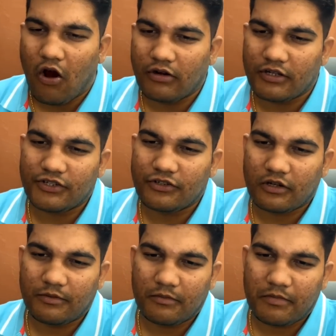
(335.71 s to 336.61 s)
or
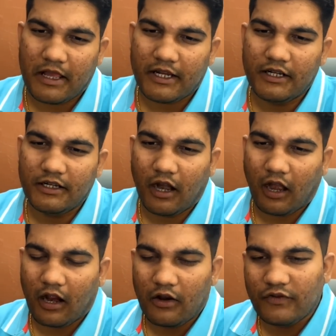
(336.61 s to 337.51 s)
disturbed by
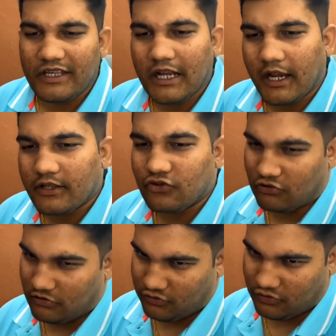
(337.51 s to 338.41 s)
internal weakness
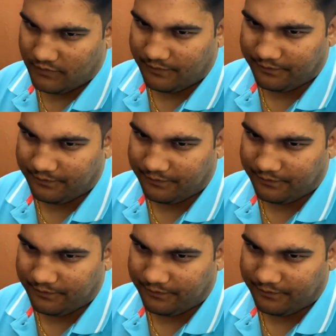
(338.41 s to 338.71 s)
also.